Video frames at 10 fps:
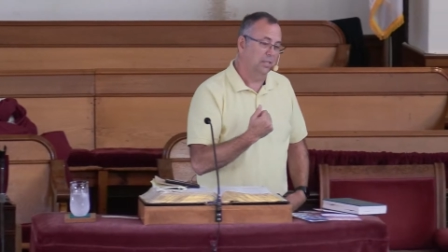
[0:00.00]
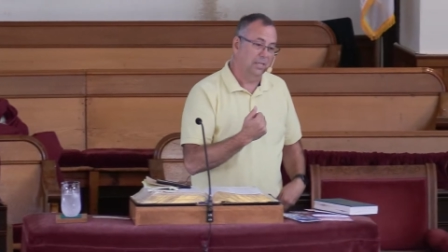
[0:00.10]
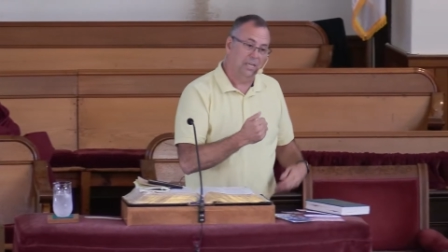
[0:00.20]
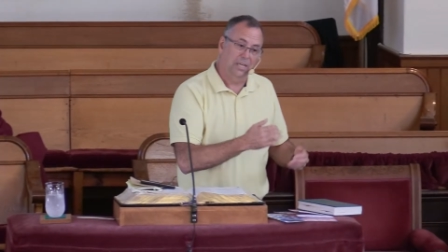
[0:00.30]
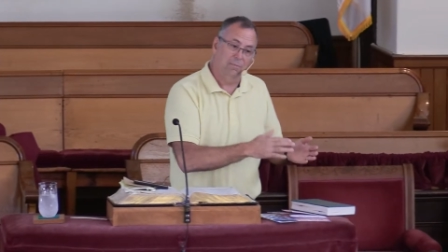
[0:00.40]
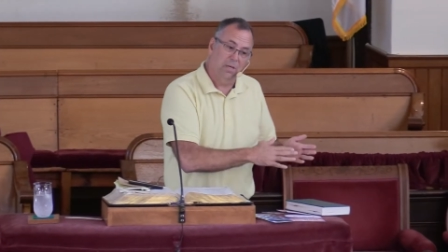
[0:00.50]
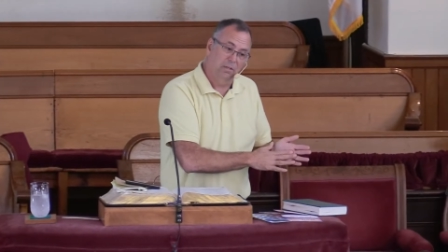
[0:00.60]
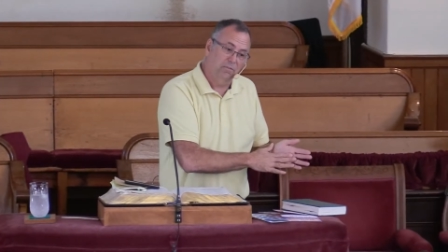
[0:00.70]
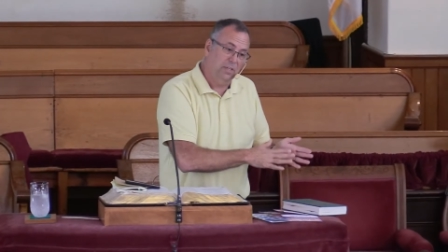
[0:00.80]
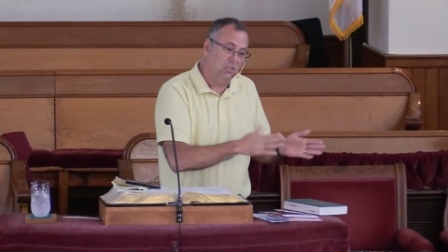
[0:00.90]
They came out
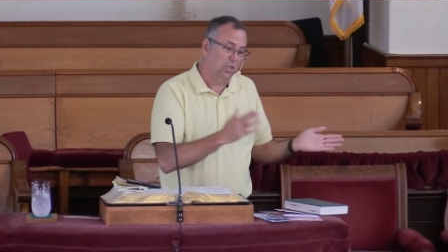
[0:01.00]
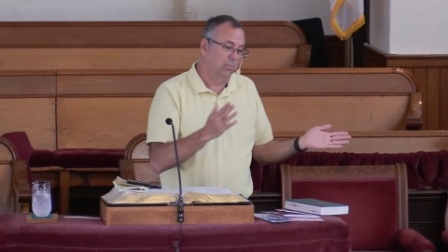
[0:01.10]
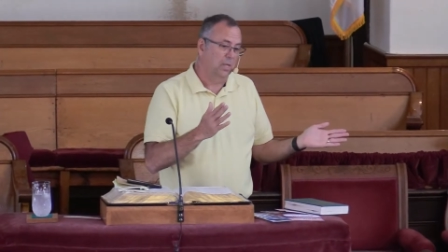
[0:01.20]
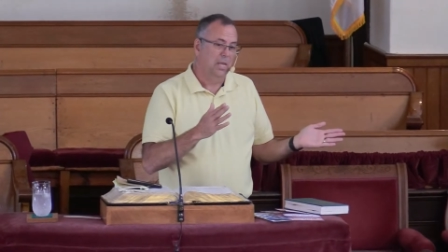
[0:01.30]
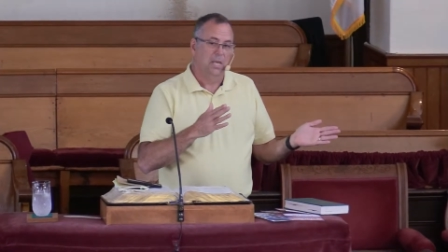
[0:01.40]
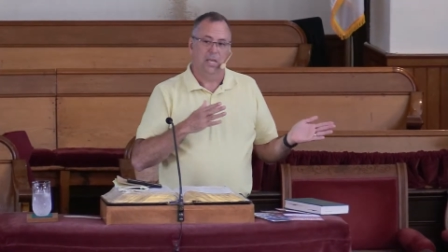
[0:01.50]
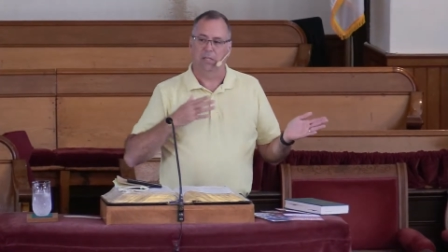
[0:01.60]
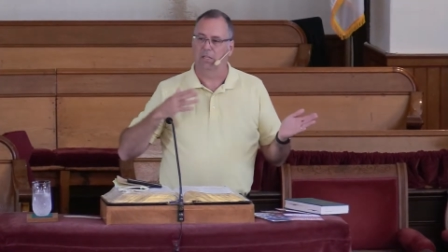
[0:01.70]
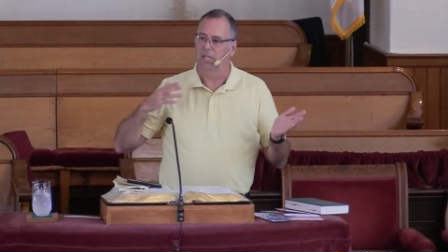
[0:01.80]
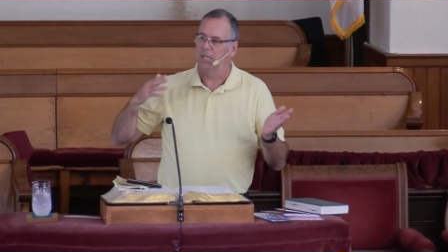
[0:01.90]
of Egypt
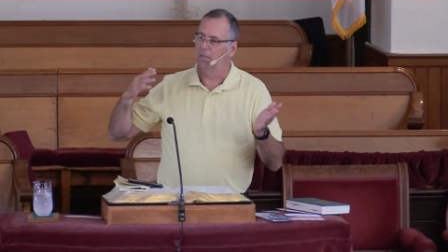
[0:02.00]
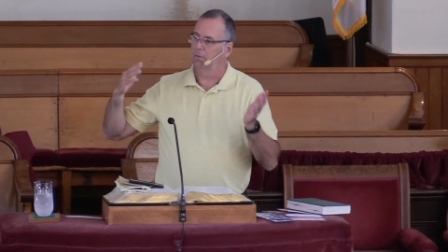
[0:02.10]
and they